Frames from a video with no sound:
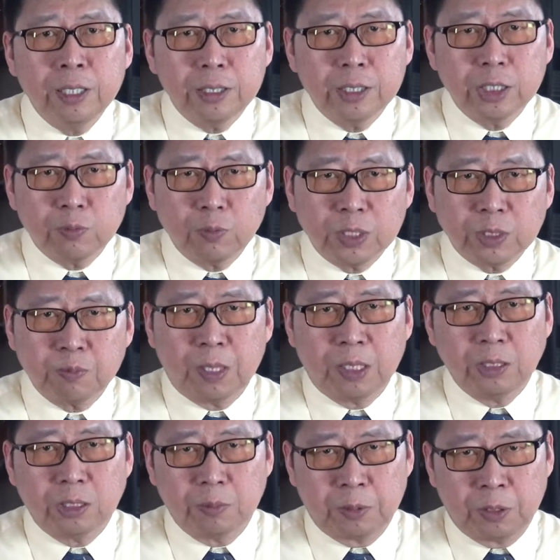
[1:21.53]
is
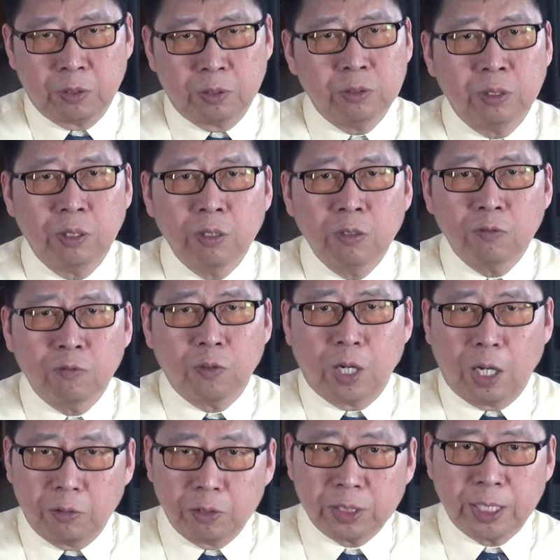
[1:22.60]
responsible for
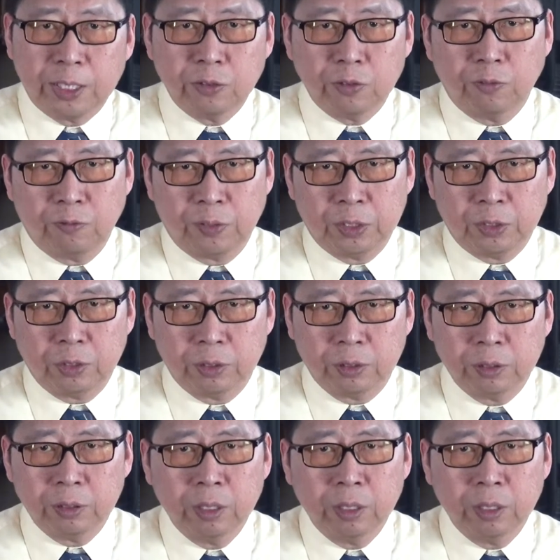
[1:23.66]
our central vision.